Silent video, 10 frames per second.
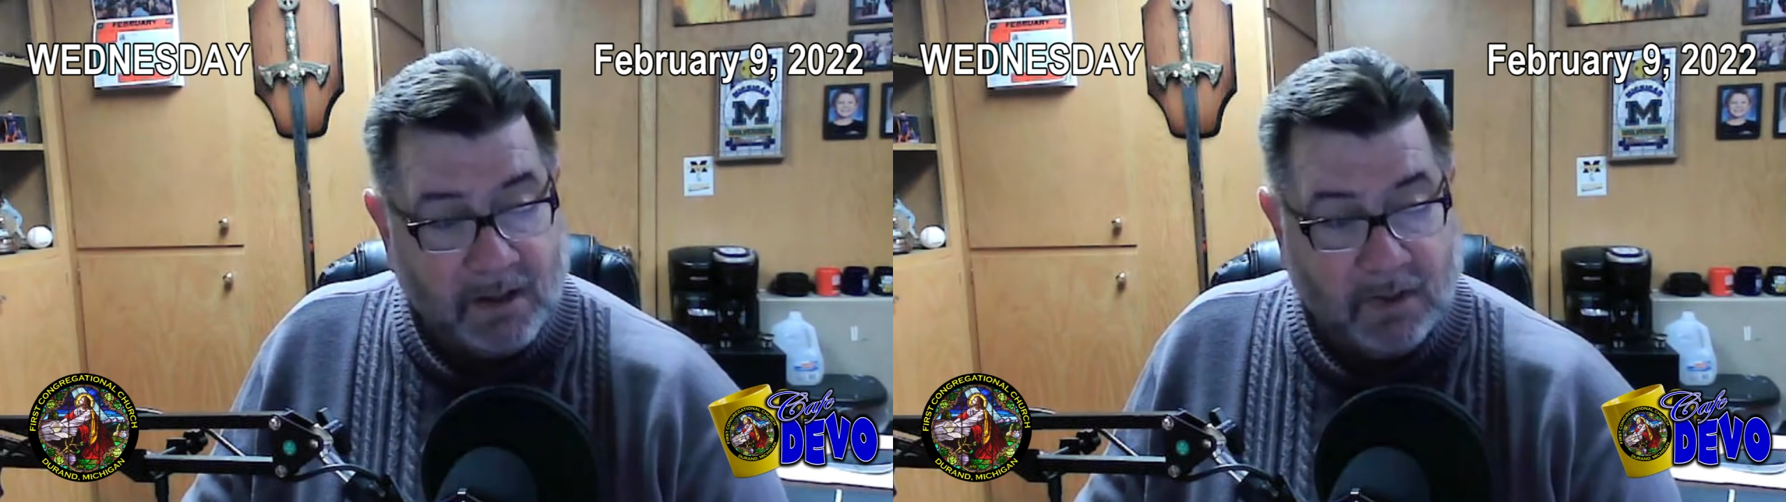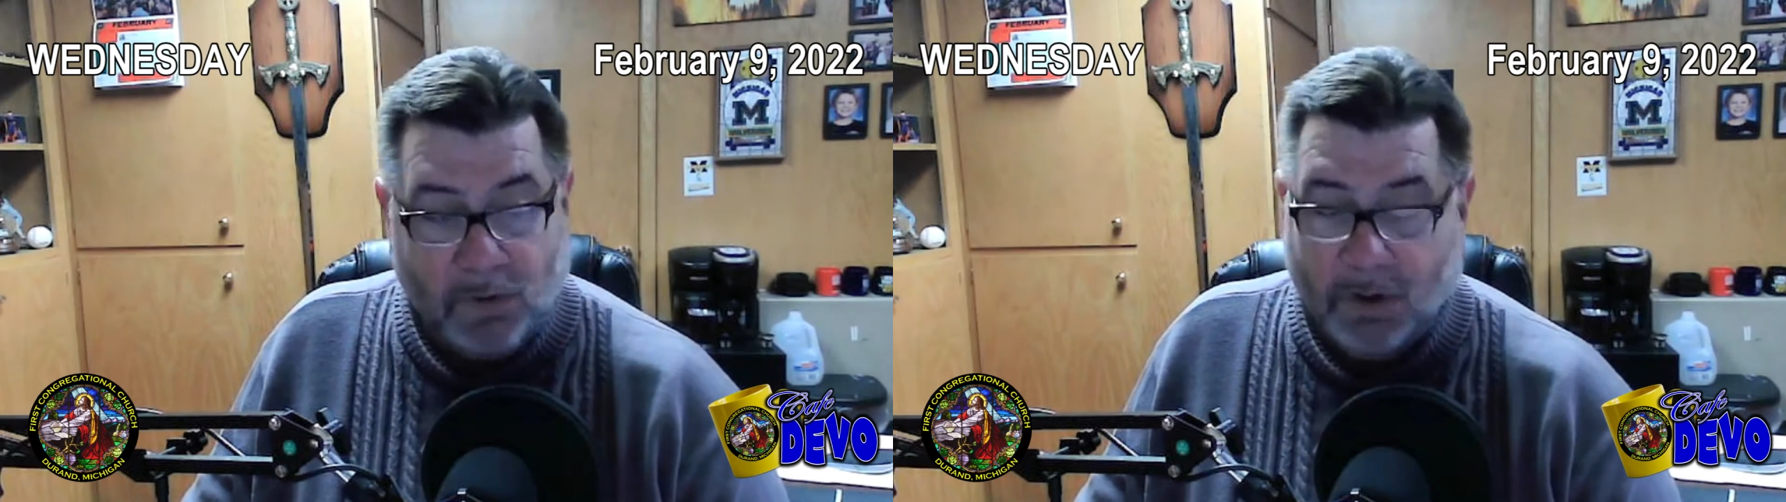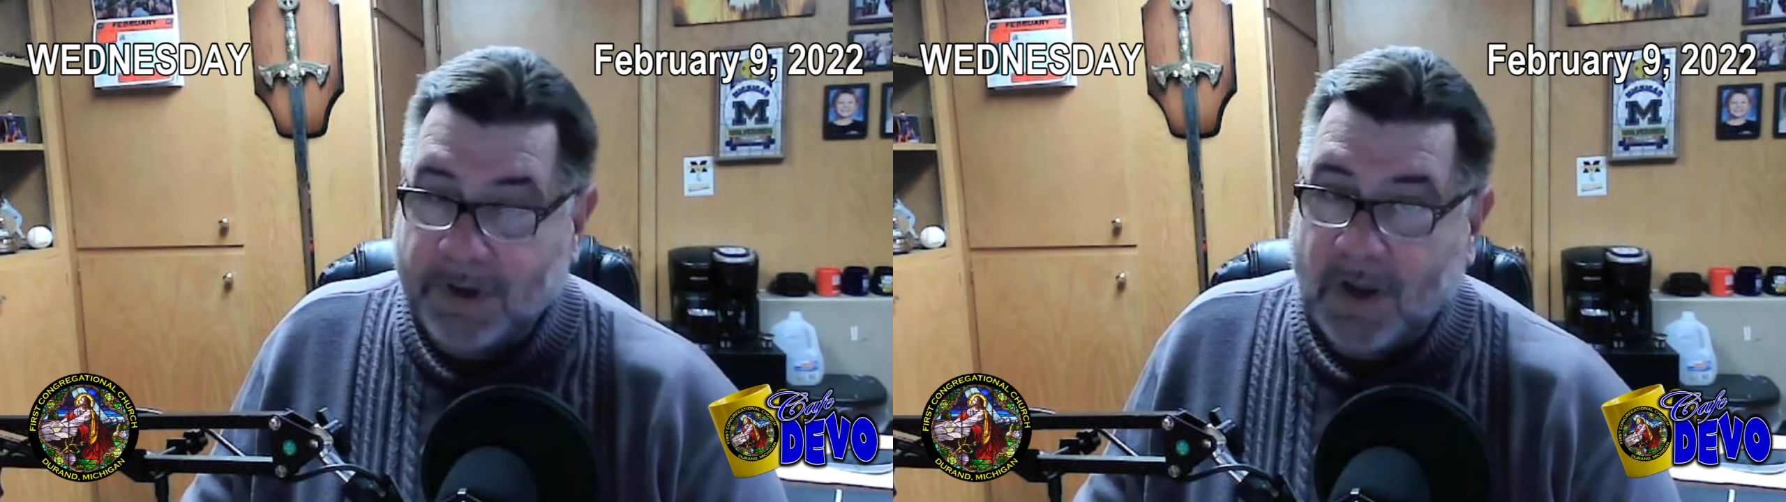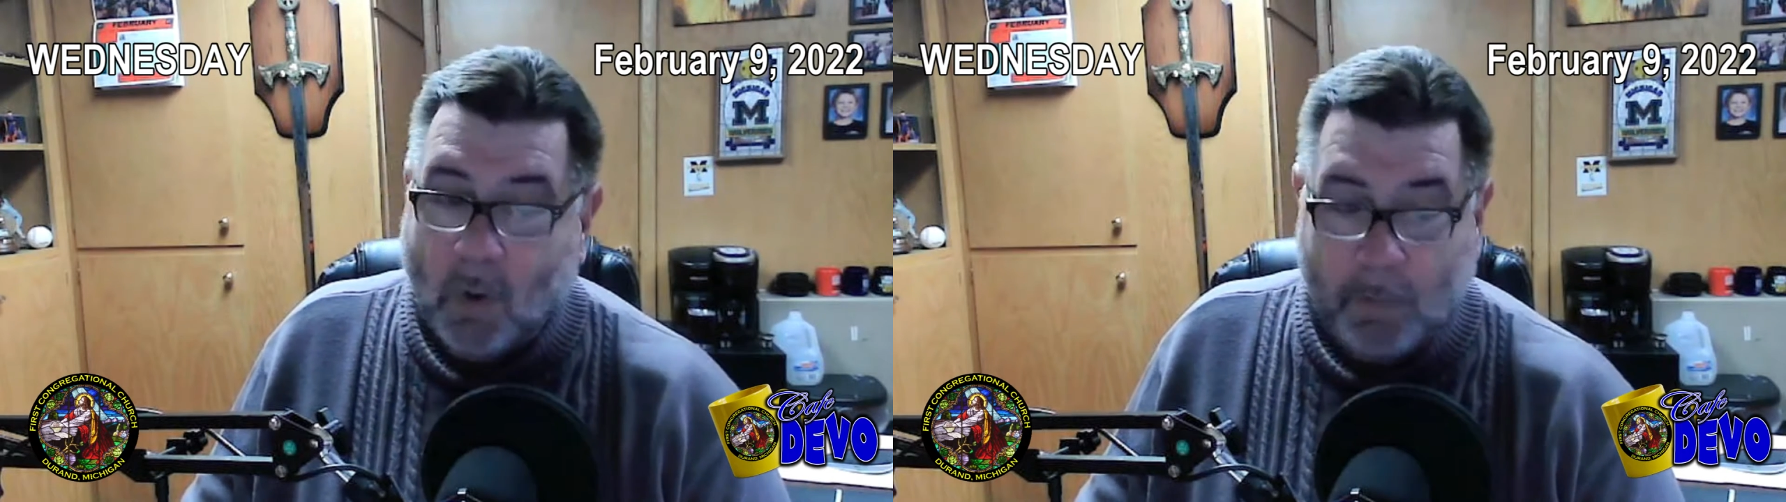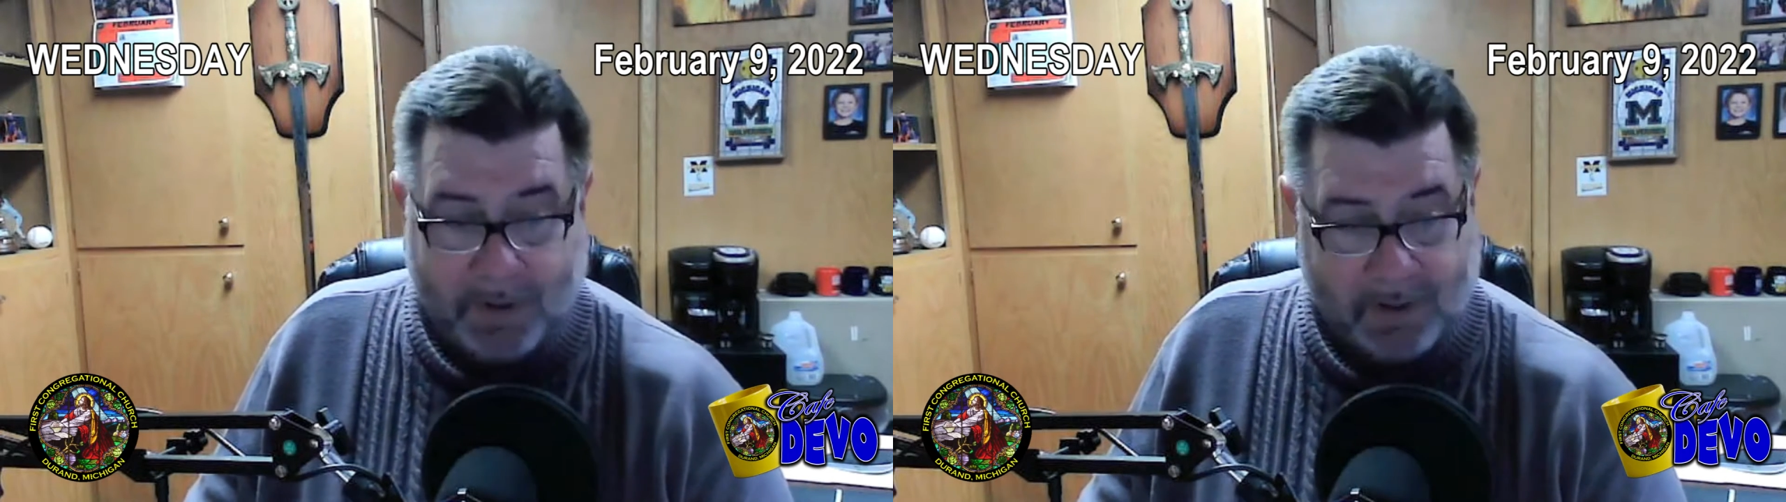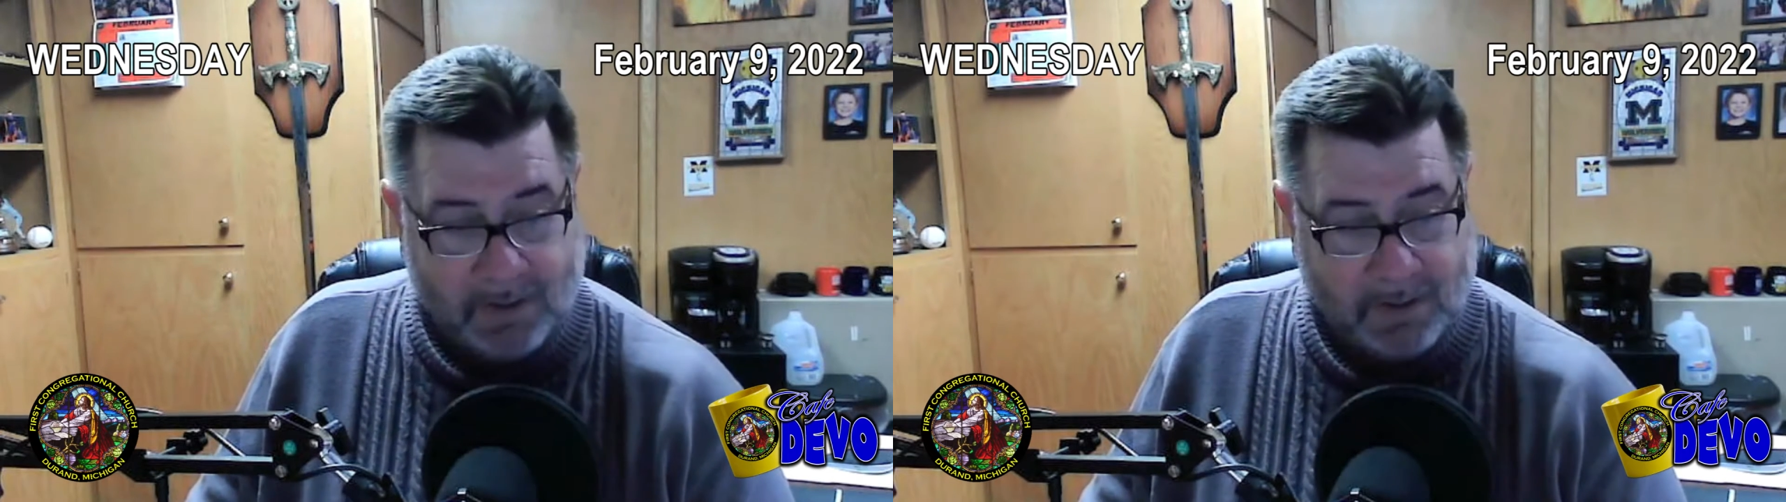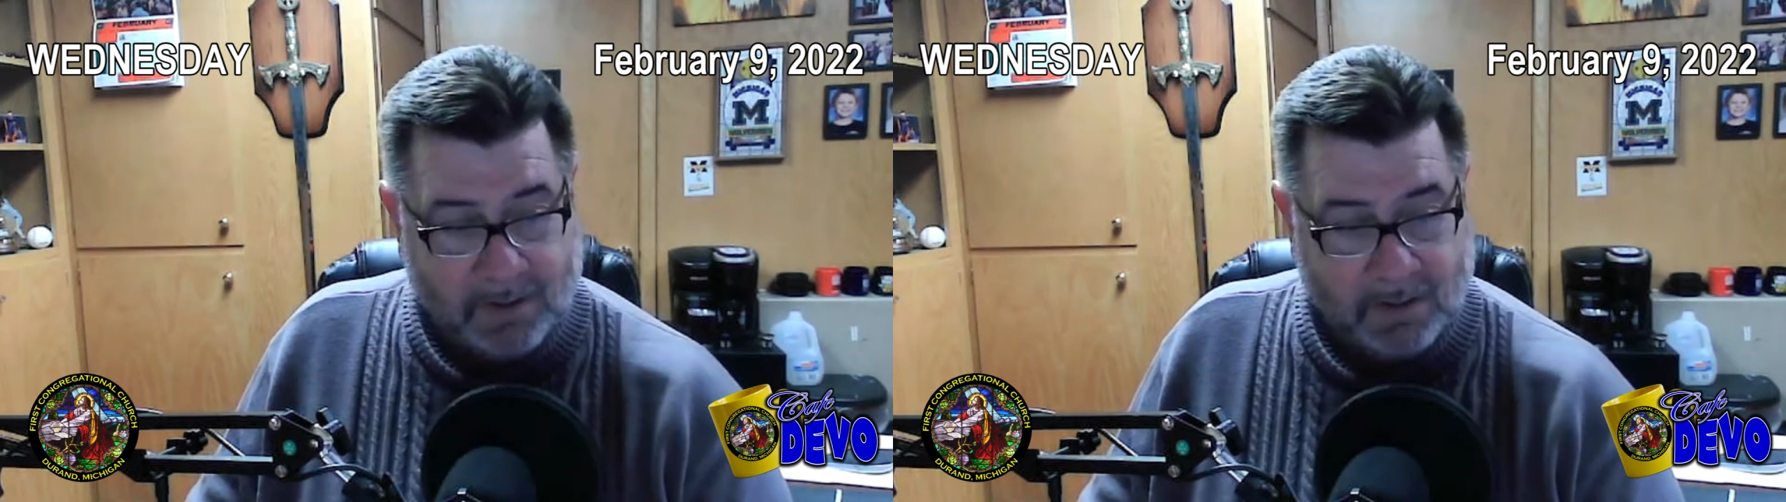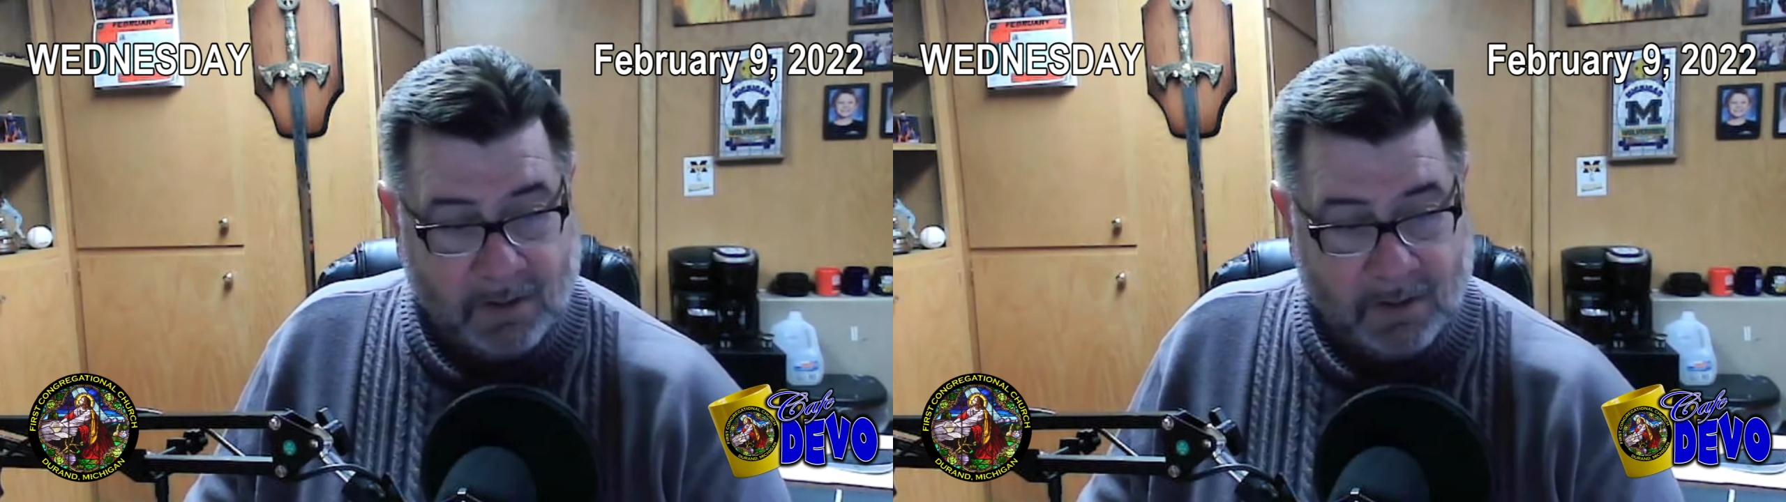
it will be opened.